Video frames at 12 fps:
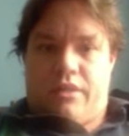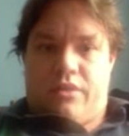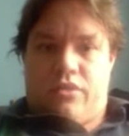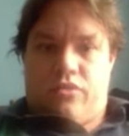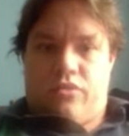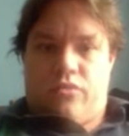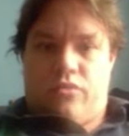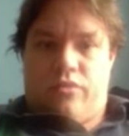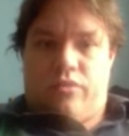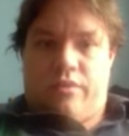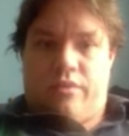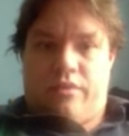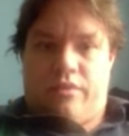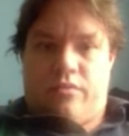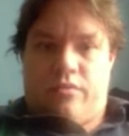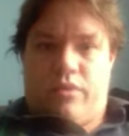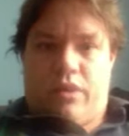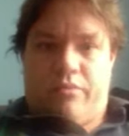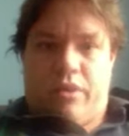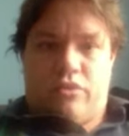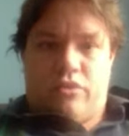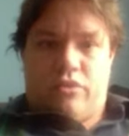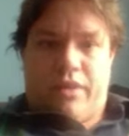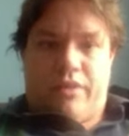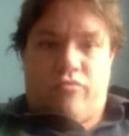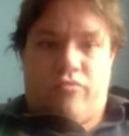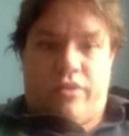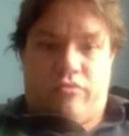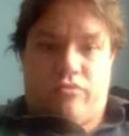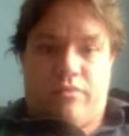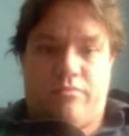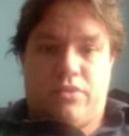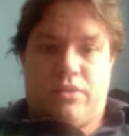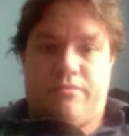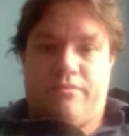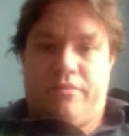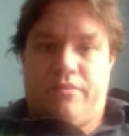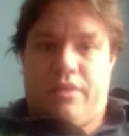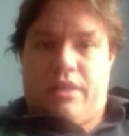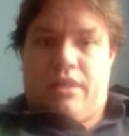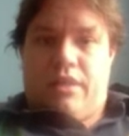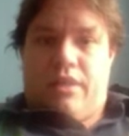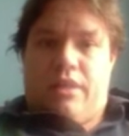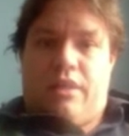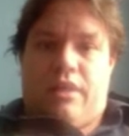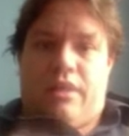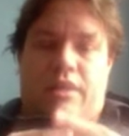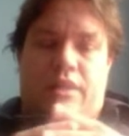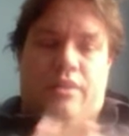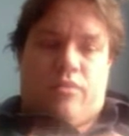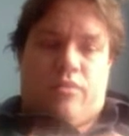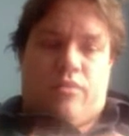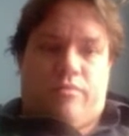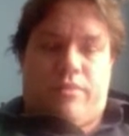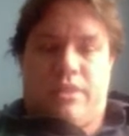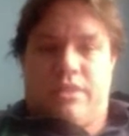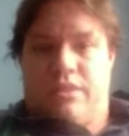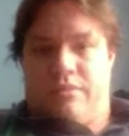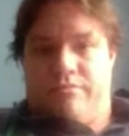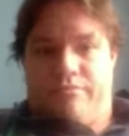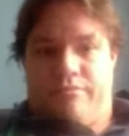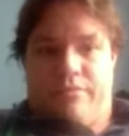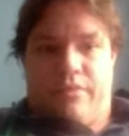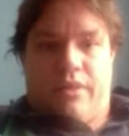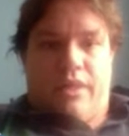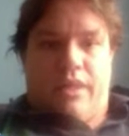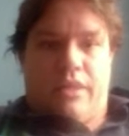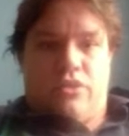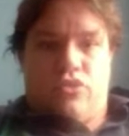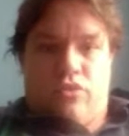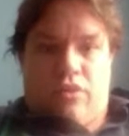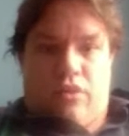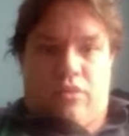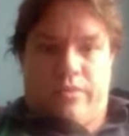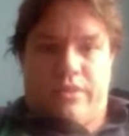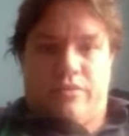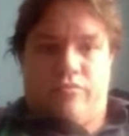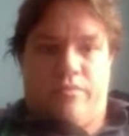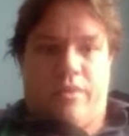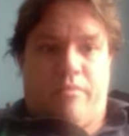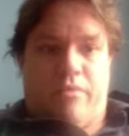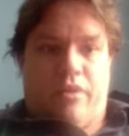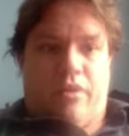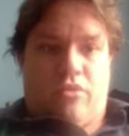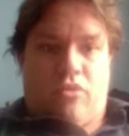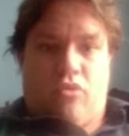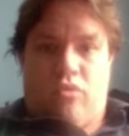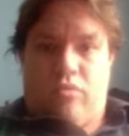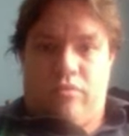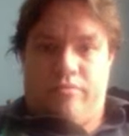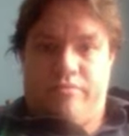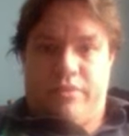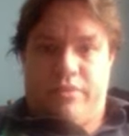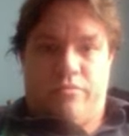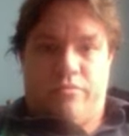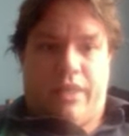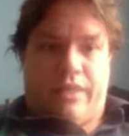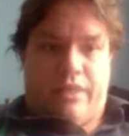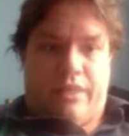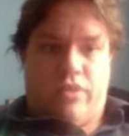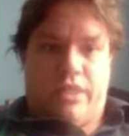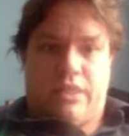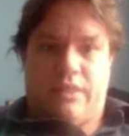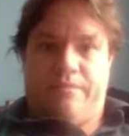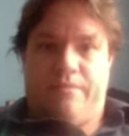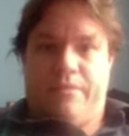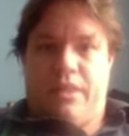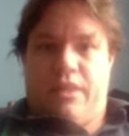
And so we are about to play 3-note trumps, and we must, as always, remember our goal is to make 9 tricks